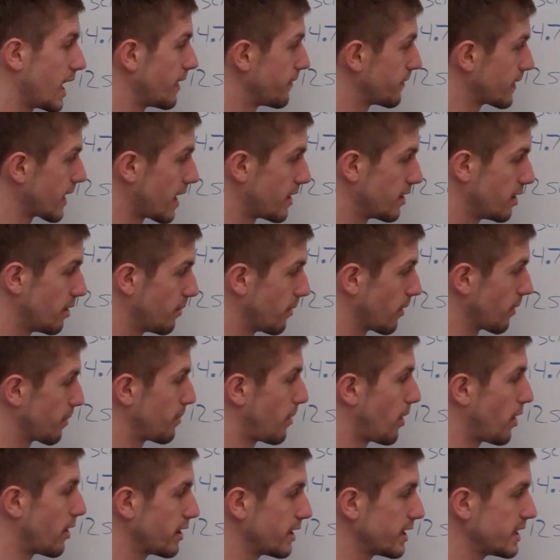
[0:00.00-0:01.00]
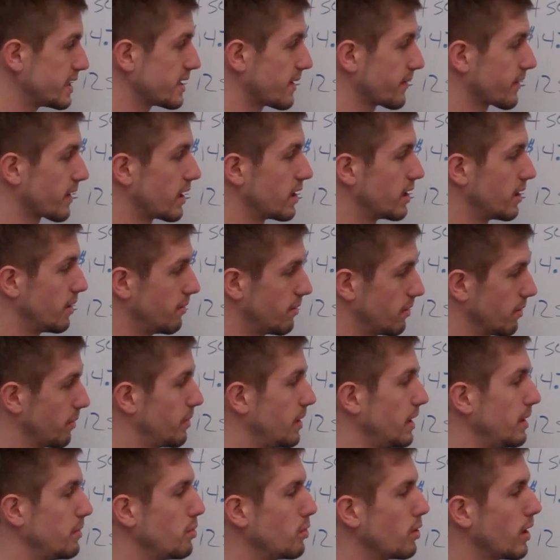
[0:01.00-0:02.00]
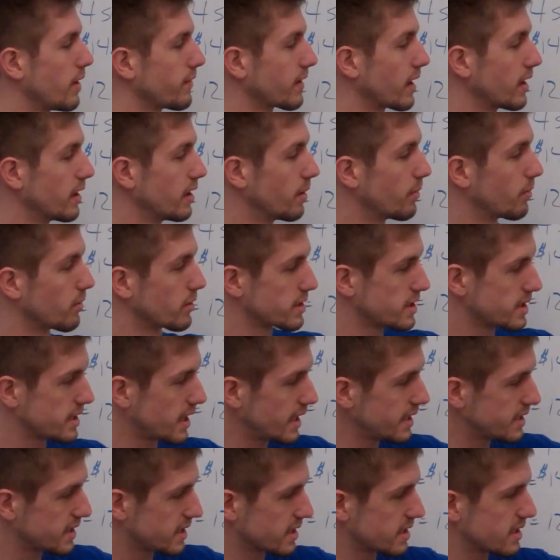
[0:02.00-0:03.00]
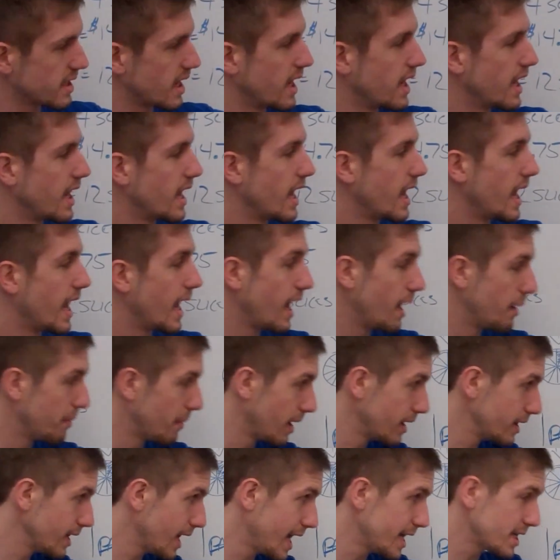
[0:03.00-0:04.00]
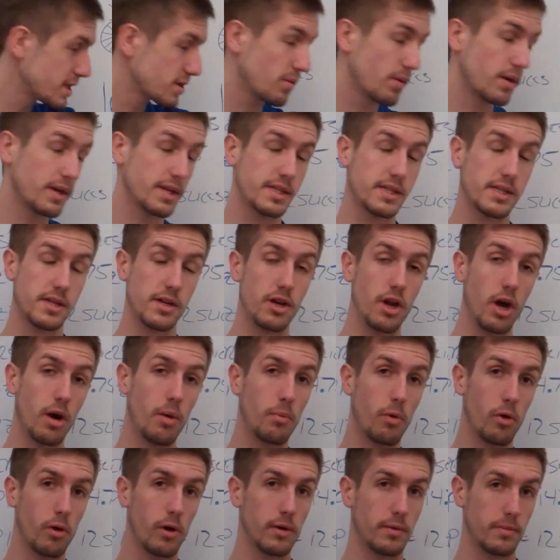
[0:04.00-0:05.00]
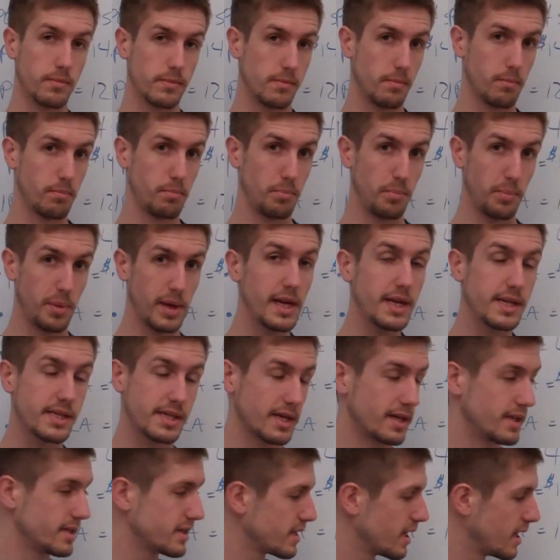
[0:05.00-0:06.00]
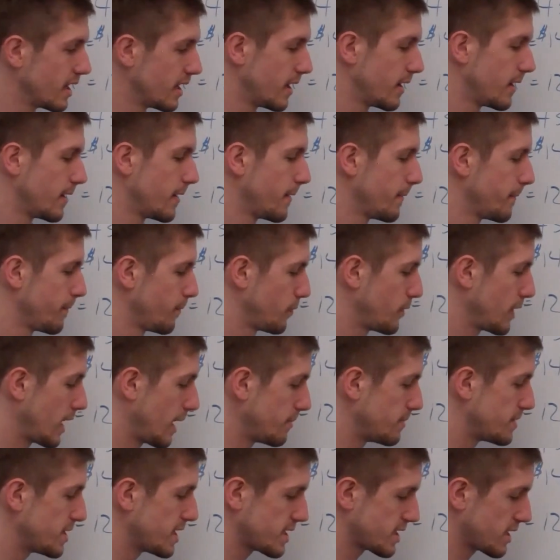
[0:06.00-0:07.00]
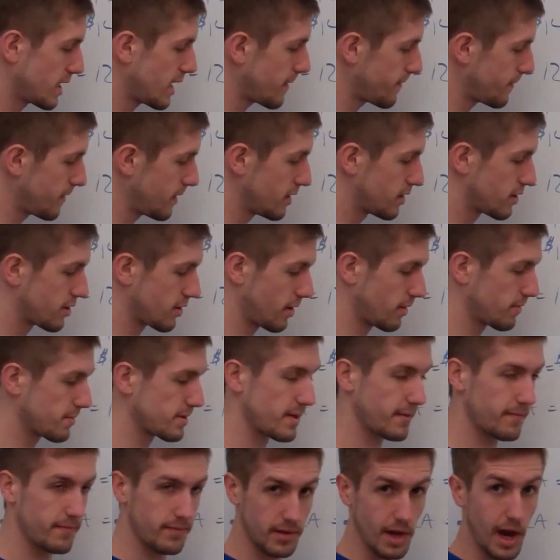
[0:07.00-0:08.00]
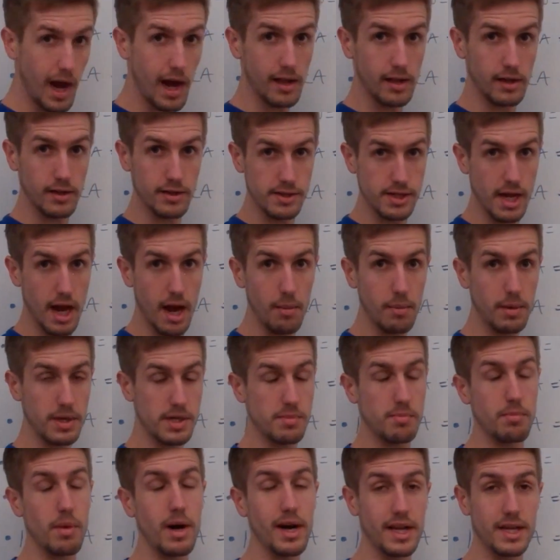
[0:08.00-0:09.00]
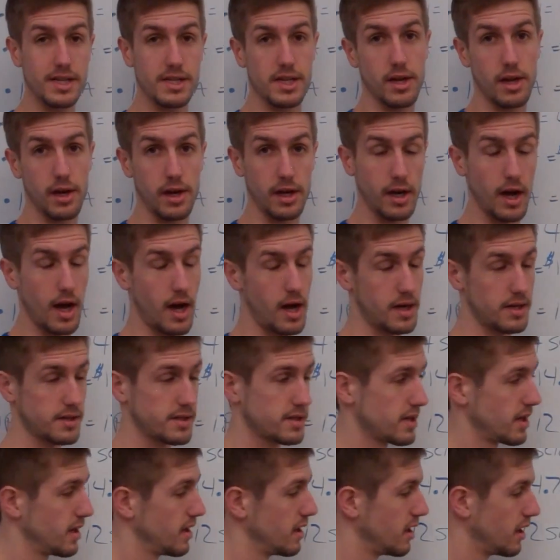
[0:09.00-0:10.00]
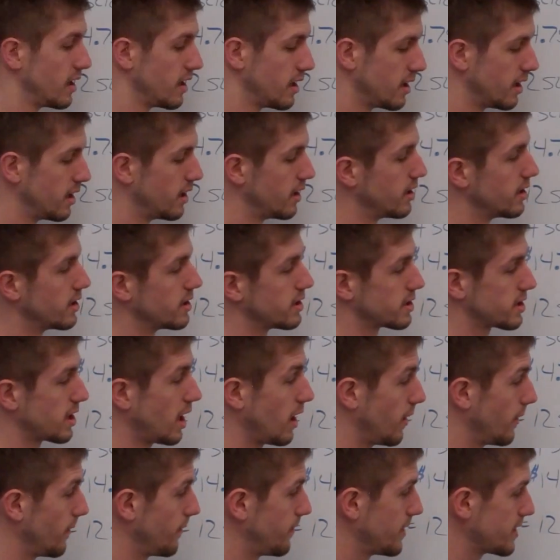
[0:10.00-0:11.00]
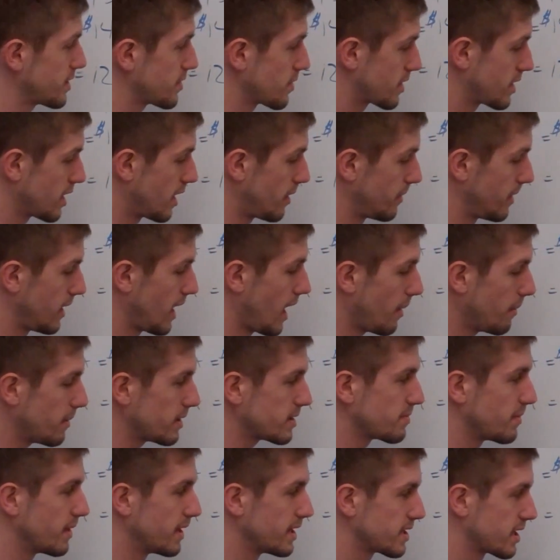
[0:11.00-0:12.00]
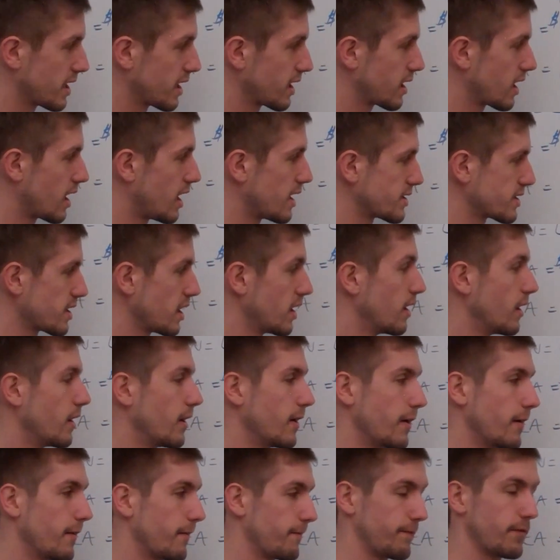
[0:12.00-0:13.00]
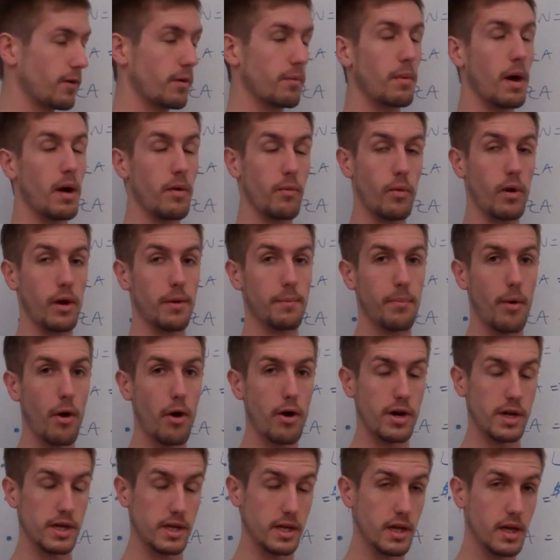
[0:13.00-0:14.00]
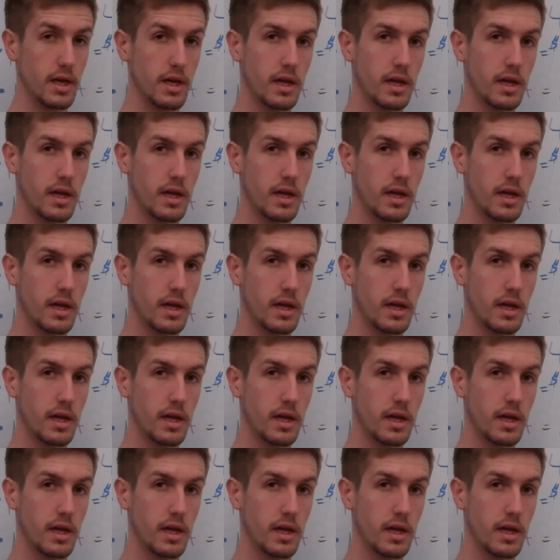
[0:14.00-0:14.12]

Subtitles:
I've got no more parties, I've got no more people, I've got no more slices, and my last one is no more pizzas. I'm just left in terms of dollars. How much money is it going to cost? So this will tell me how much money it's going to cost for my one party.